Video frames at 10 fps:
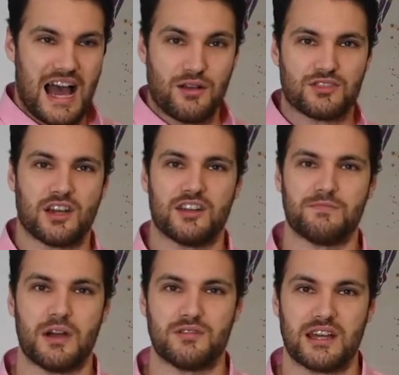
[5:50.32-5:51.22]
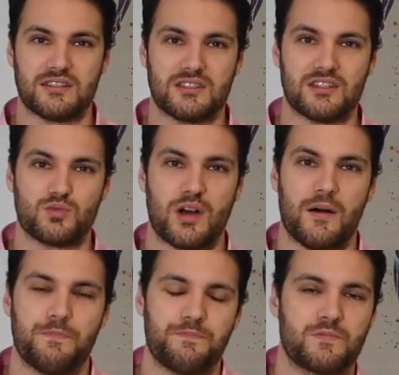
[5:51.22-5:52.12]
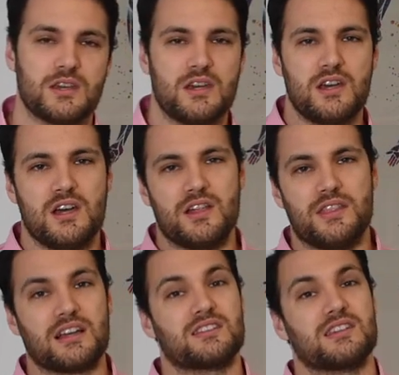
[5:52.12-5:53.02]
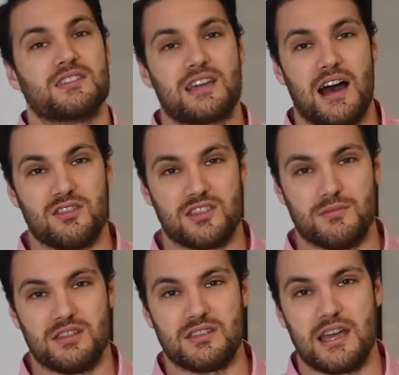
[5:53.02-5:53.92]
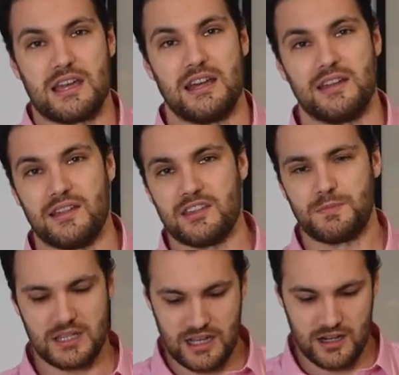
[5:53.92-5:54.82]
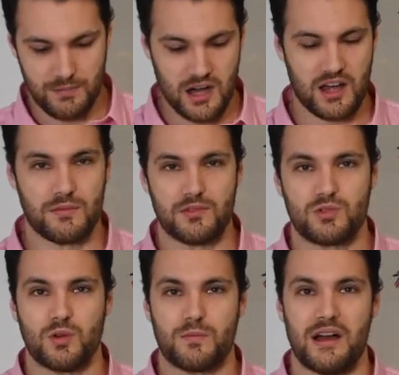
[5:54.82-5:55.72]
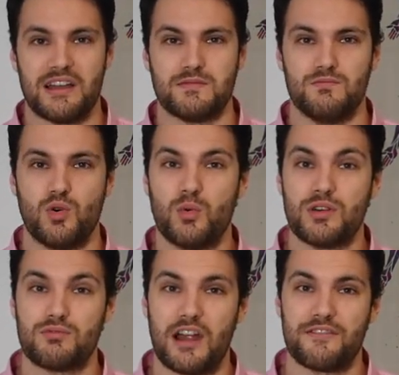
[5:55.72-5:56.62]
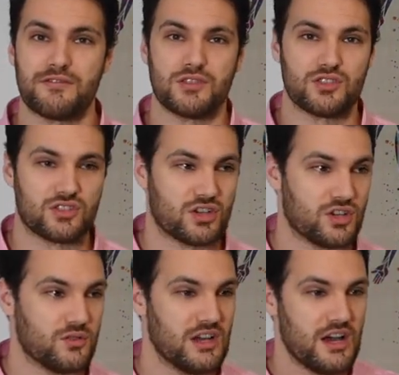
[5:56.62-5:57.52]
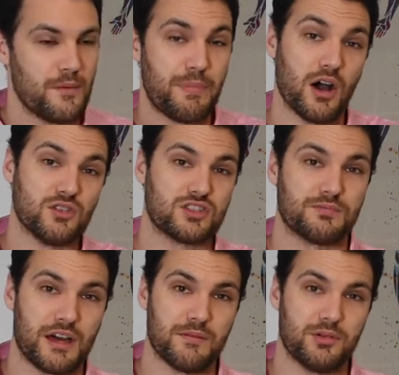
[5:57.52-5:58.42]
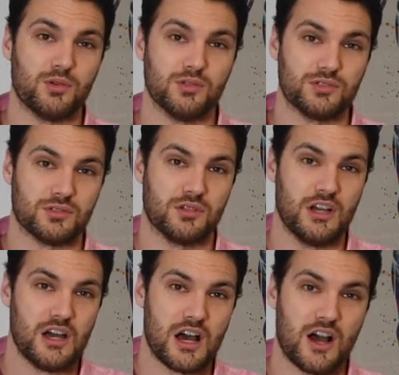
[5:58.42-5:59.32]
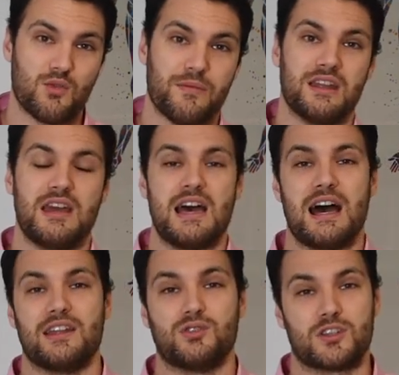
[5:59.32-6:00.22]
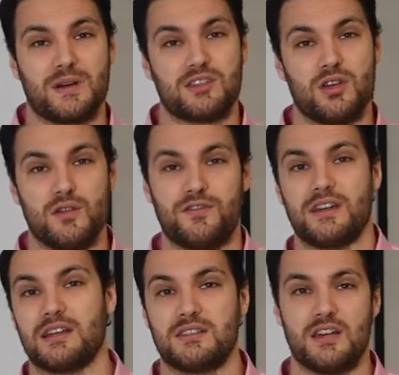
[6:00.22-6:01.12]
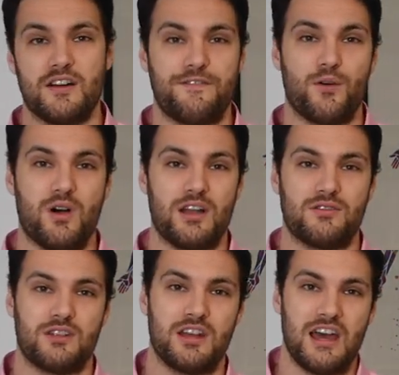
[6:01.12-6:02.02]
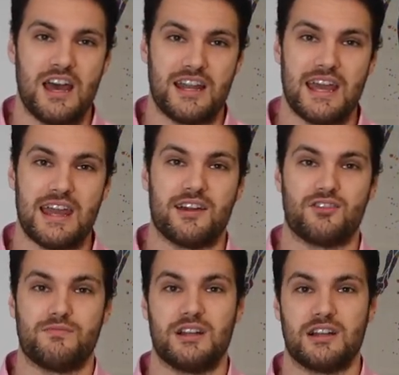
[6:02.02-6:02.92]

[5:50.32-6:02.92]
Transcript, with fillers: outside of bone density as well. Next thing is calcium intake. Now this particular part that I'm going to talk about is more with reference to postmenopausal uh, women and it talks about two figures, 400 and 800